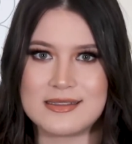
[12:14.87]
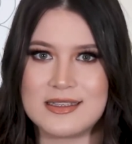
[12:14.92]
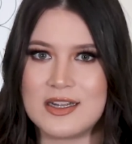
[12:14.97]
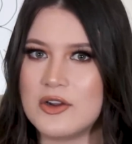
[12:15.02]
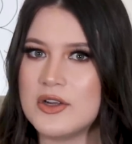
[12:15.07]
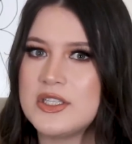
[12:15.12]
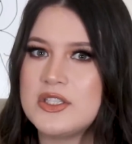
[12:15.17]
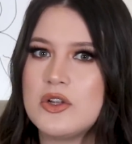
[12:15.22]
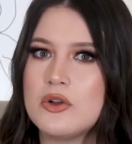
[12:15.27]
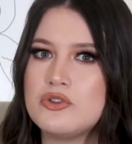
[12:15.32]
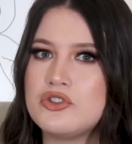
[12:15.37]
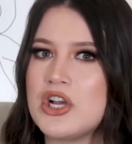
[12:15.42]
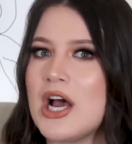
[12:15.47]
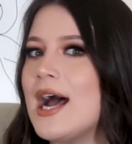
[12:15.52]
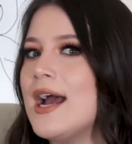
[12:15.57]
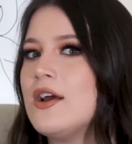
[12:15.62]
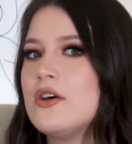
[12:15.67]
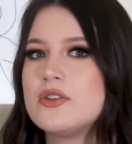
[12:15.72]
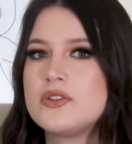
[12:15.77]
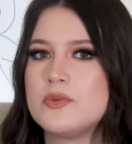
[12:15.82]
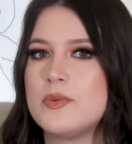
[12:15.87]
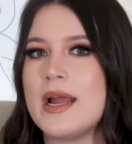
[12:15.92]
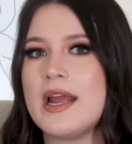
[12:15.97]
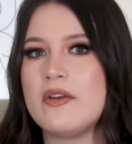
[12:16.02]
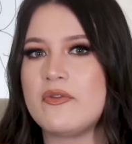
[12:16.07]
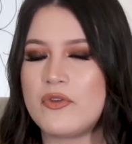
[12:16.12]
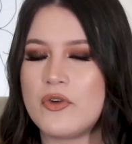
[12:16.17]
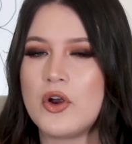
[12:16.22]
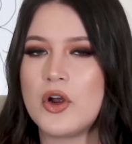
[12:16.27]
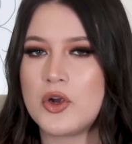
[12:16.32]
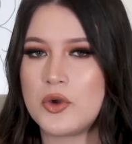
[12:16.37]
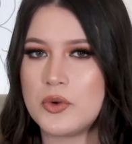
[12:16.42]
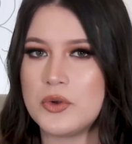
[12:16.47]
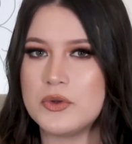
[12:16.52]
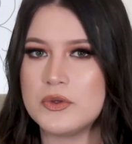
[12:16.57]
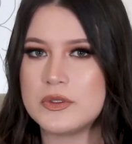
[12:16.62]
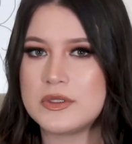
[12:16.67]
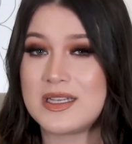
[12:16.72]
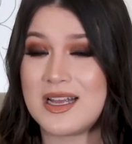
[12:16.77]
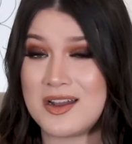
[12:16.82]
There is no child rate for a
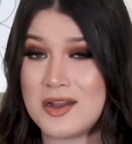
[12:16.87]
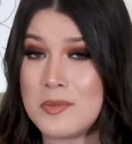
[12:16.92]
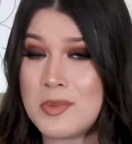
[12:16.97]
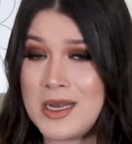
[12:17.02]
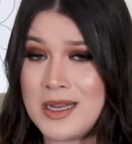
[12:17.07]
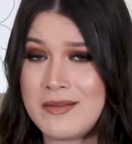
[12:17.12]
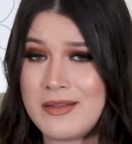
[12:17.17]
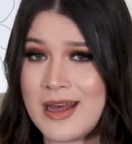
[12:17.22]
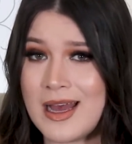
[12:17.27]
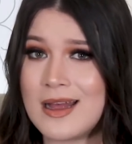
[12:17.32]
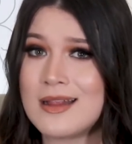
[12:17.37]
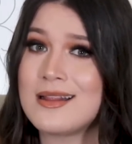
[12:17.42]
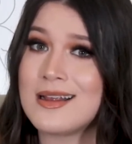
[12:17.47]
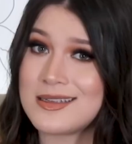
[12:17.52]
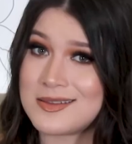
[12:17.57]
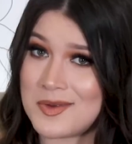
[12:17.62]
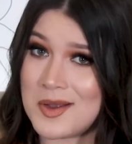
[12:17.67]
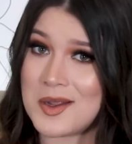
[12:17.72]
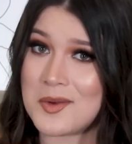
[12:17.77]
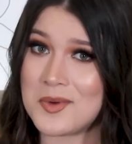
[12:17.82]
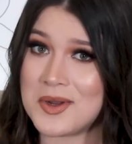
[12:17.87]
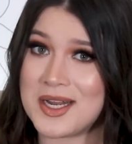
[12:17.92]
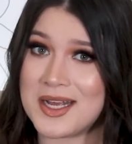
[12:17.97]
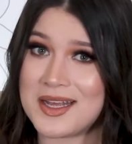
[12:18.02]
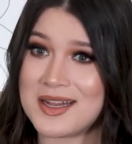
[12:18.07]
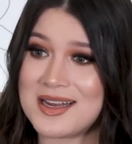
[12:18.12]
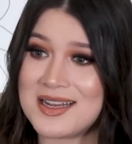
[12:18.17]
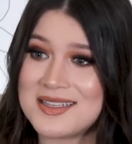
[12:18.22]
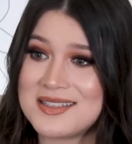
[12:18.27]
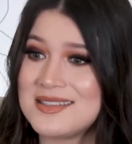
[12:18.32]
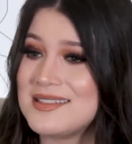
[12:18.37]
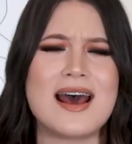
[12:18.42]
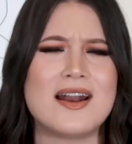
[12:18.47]
cruise. Can you believe that? That's fucking ridiculous.